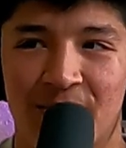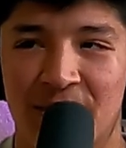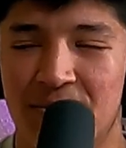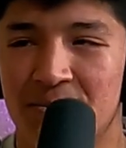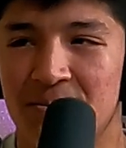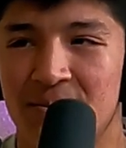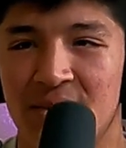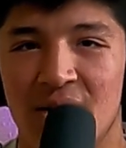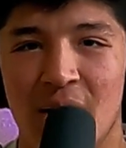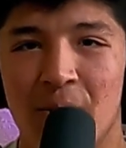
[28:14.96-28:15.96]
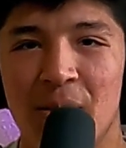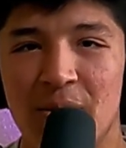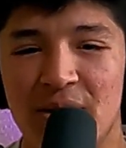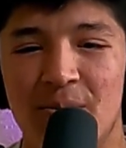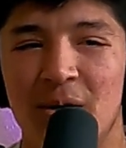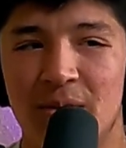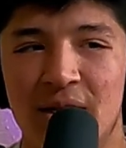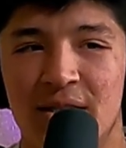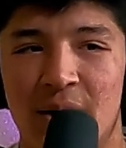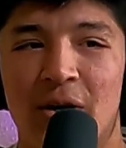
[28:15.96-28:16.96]
Hmm. Maybe maybe
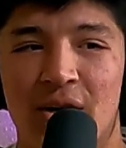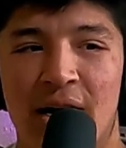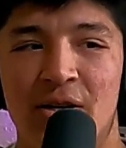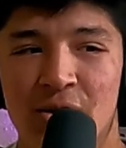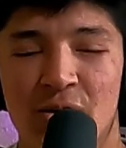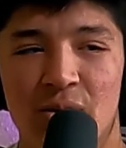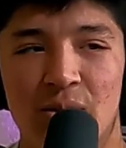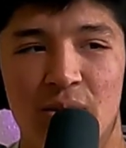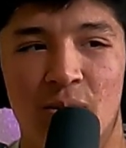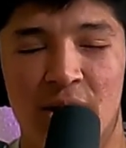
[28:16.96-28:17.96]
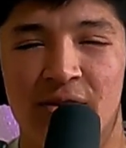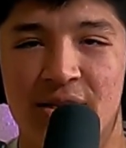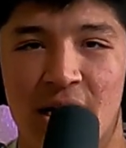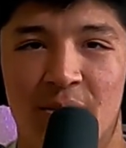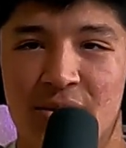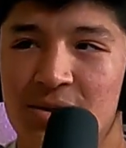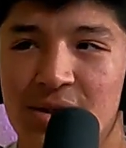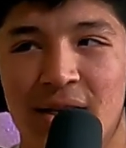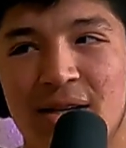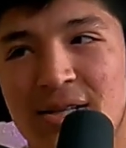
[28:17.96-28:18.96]
next time I I do one of these episodes
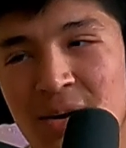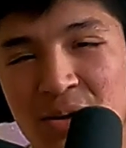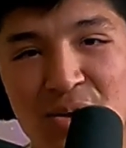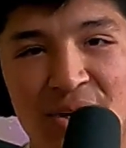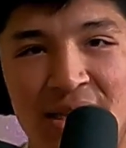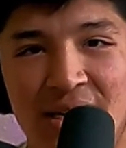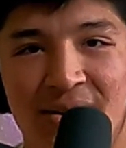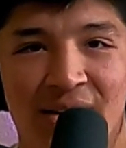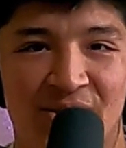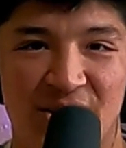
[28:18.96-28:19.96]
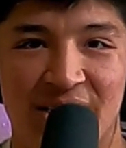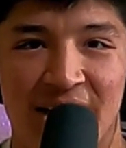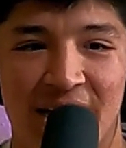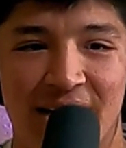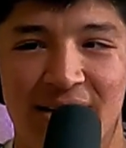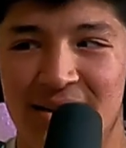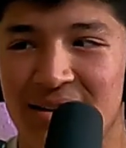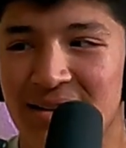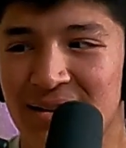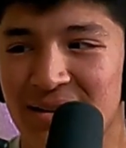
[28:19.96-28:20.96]
like this, I'll do it in there and I'll just stand.
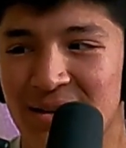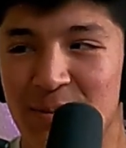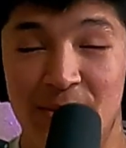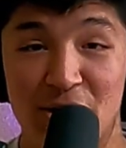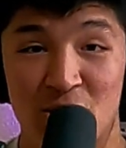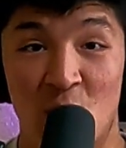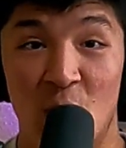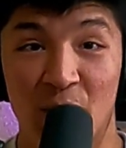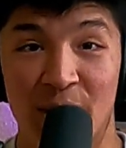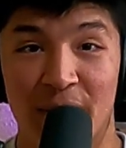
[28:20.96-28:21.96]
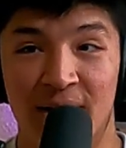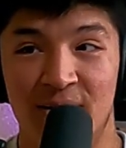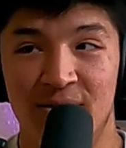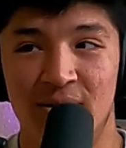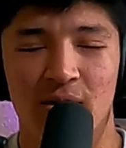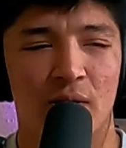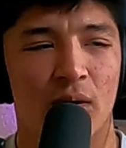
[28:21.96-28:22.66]
Maybe just hold the microphone